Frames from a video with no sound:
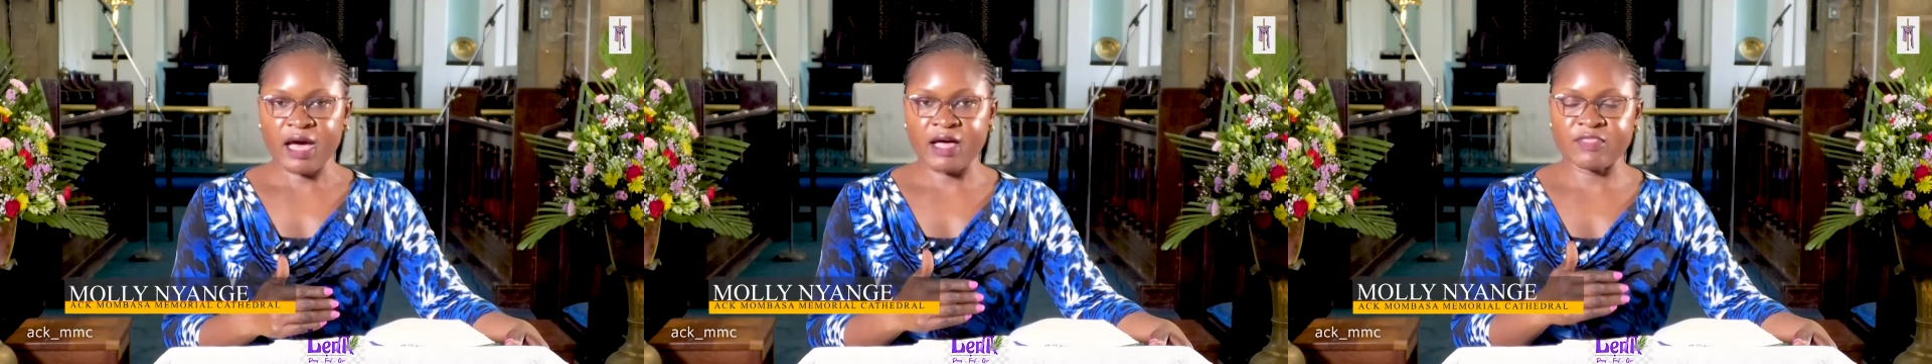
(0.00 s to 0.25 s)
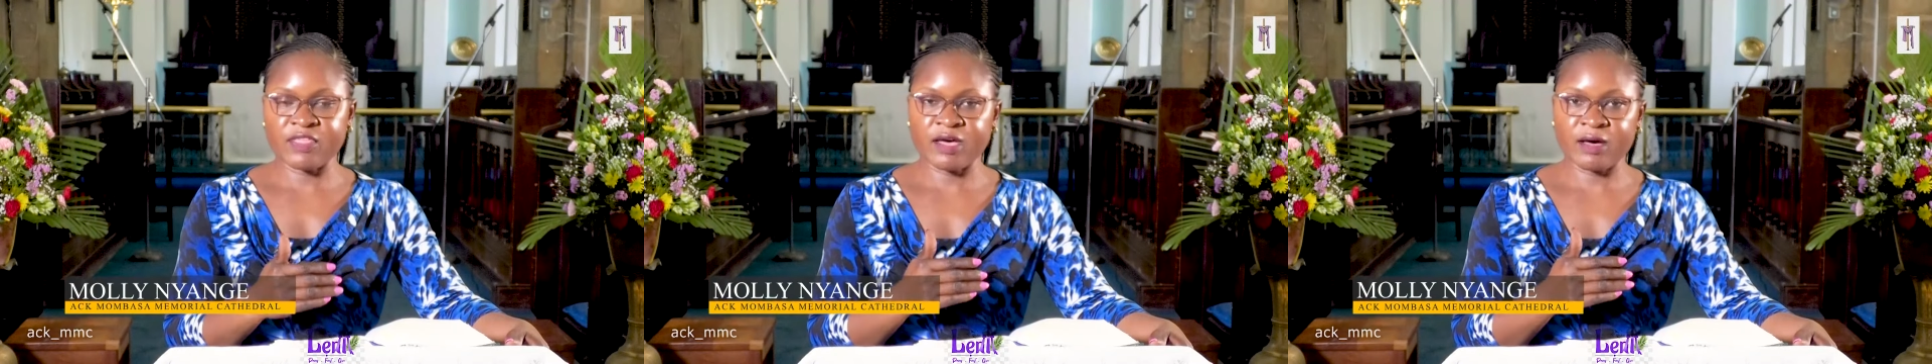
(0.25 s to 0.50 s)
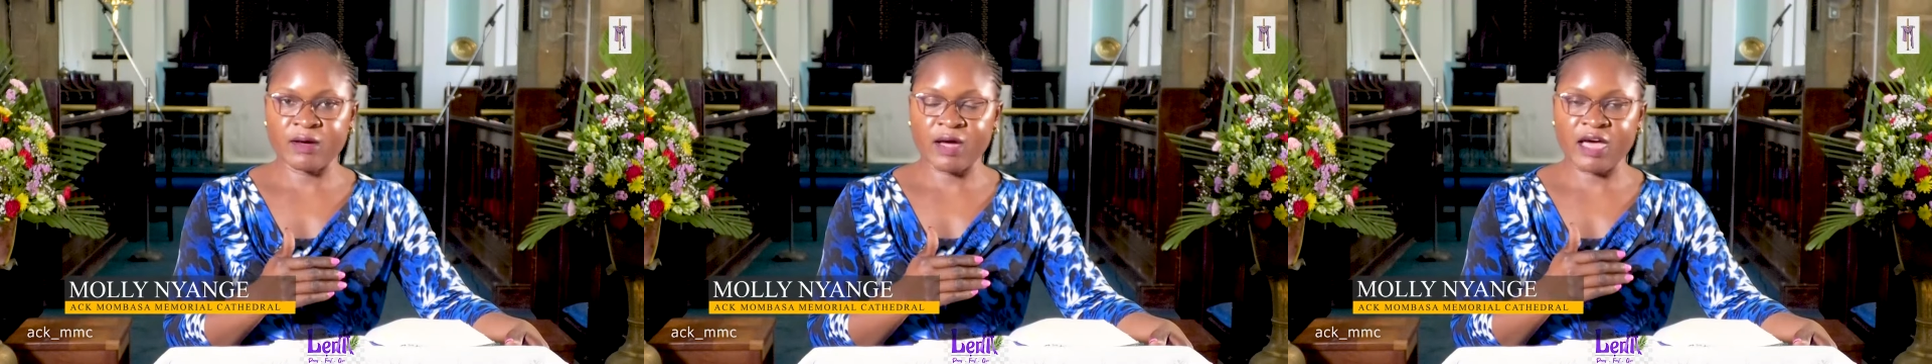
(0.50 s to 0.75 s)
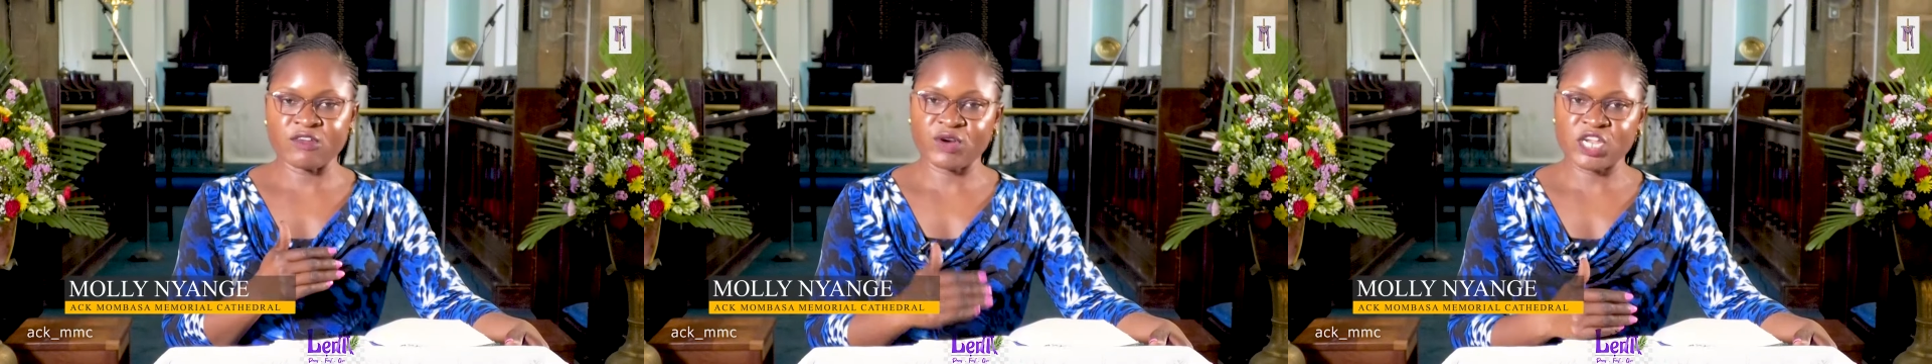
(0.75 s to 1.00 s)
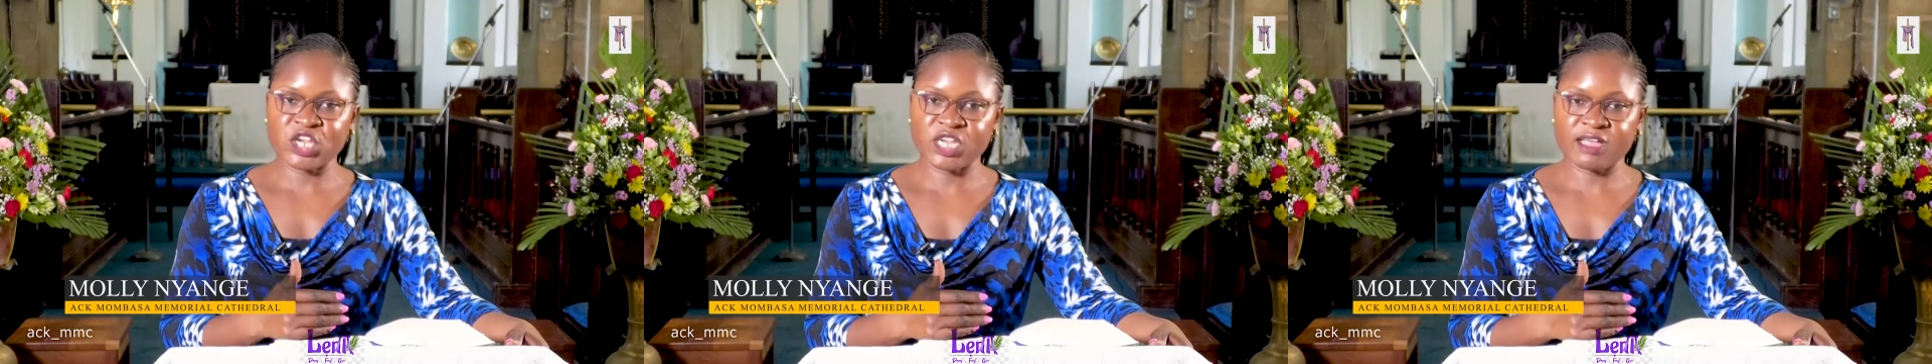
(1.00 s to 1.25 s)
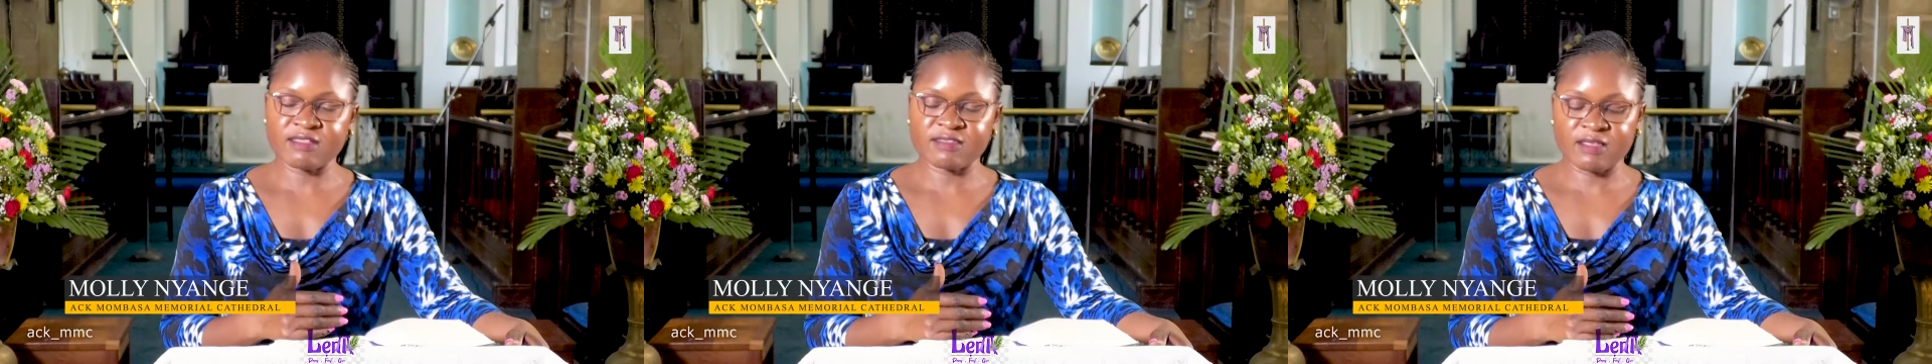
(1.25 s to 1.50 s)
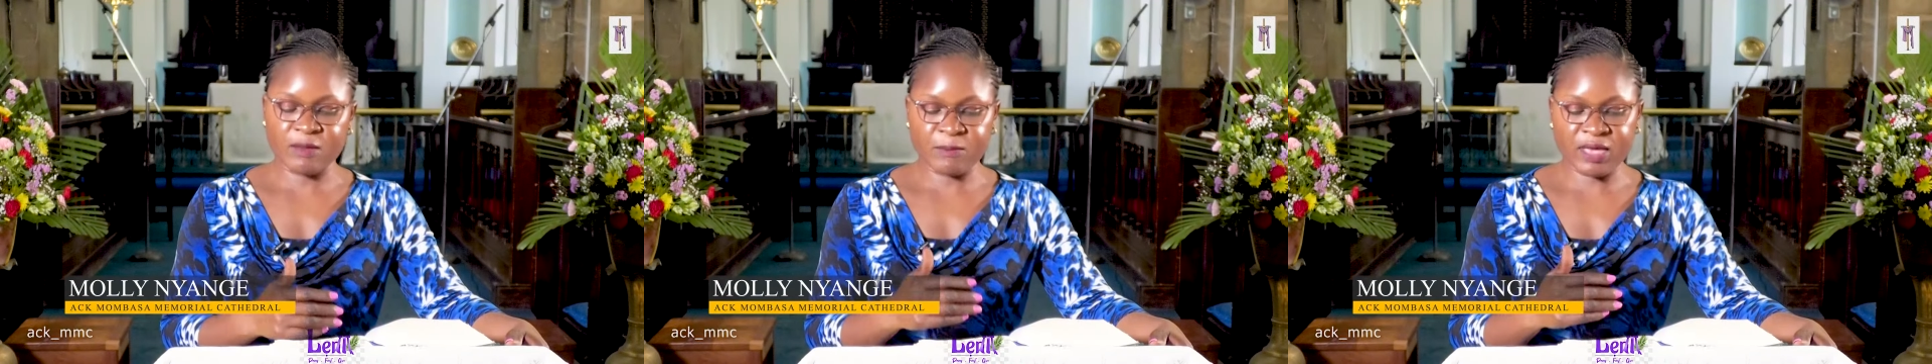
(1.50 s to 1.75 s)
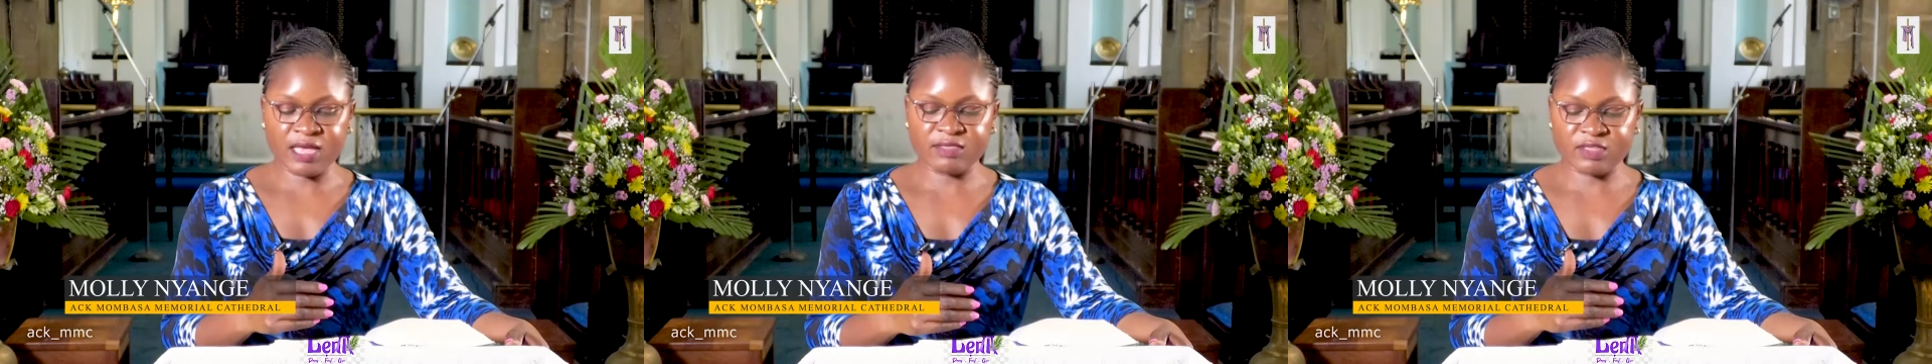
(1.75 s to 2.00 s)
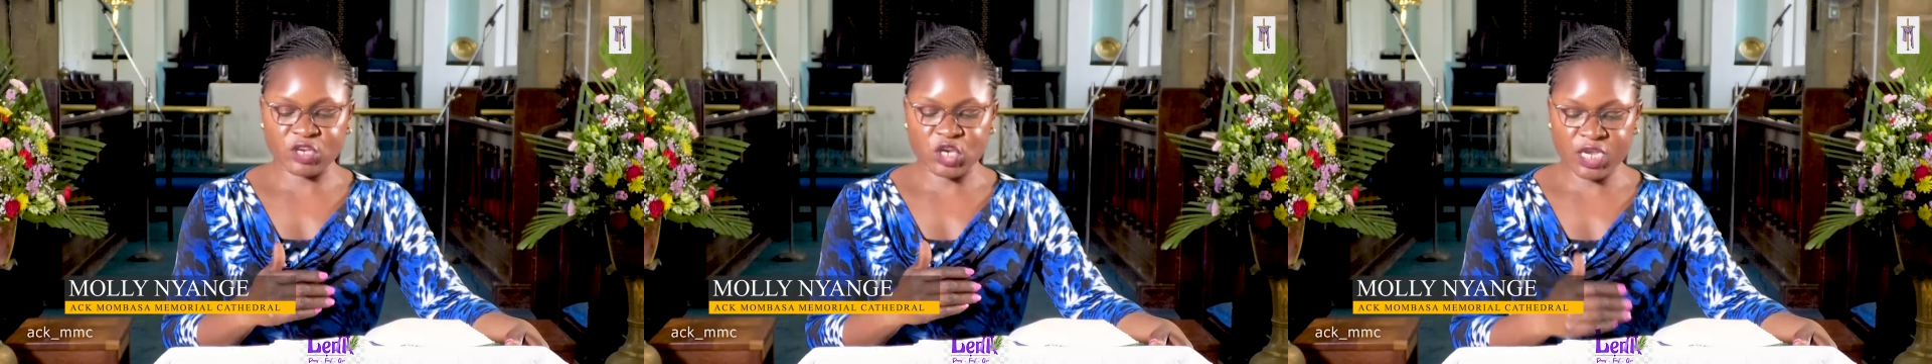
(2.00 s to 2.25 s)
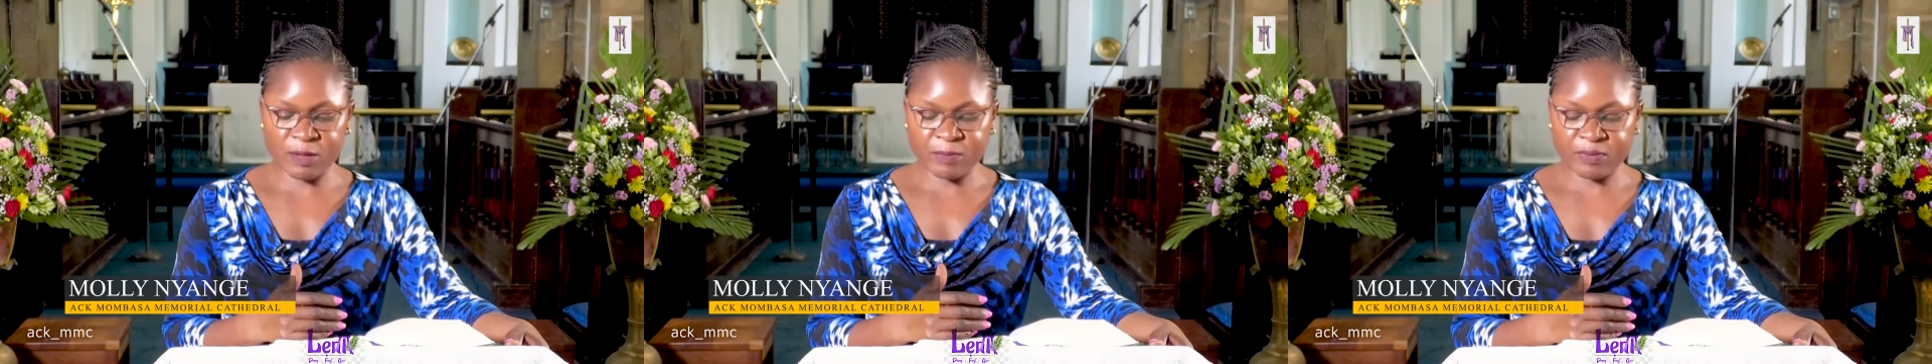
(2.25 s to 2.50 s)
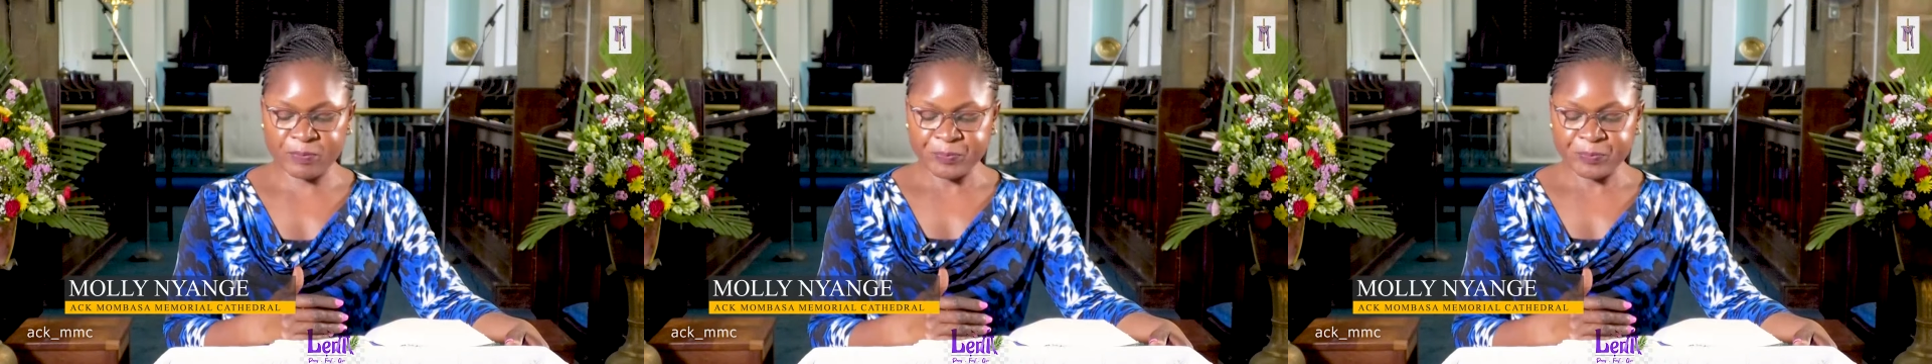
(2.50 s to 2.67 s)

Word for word: and the unrighteous being the sheep.